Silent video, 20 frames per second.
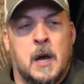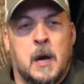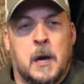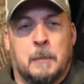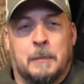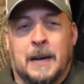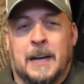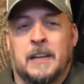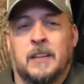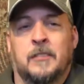
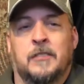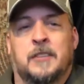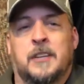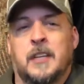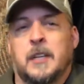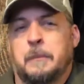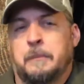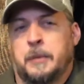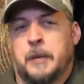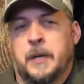But I can still
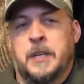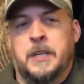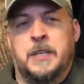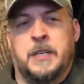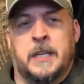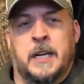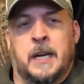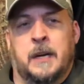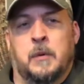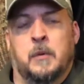
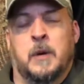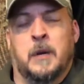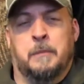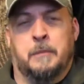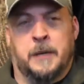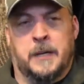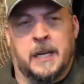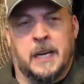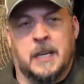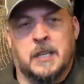appreciate what
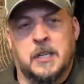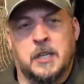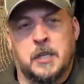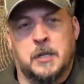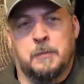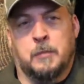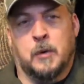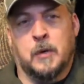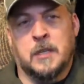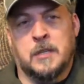protection
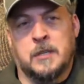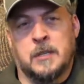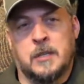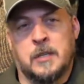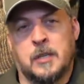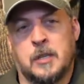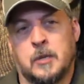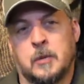sports do,